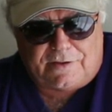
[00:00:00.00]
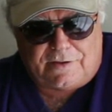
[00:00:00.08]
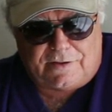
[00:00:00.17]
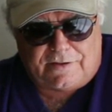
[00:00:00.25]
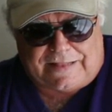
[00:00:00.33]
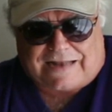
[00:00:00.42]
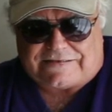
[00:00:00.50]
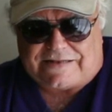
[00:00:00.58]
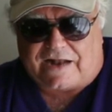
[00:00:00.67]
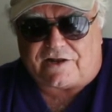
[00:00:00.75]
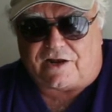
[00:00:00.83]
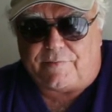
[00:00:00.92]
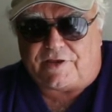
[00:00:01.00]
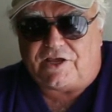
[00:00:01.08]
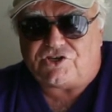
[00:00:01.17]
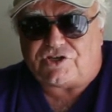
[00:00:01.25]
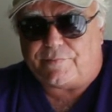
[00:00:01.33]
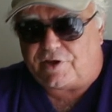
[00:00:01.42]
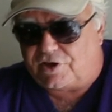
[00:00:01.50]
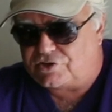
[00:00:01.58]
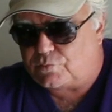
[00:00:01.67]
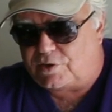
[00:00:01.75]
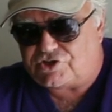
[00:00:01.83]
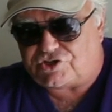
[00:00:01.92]
that's not going to be easy, because
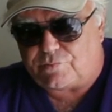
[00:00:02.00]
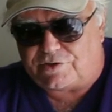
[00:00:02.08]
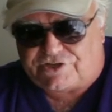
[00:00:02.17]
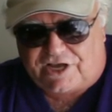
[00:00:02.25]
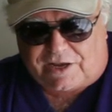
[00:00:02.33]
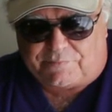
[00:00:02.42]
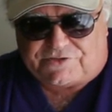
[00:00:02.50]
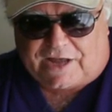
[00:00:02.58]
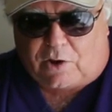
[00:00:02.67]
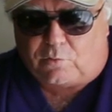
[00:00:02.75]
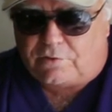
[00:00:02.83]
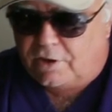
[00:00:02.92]
once he comes out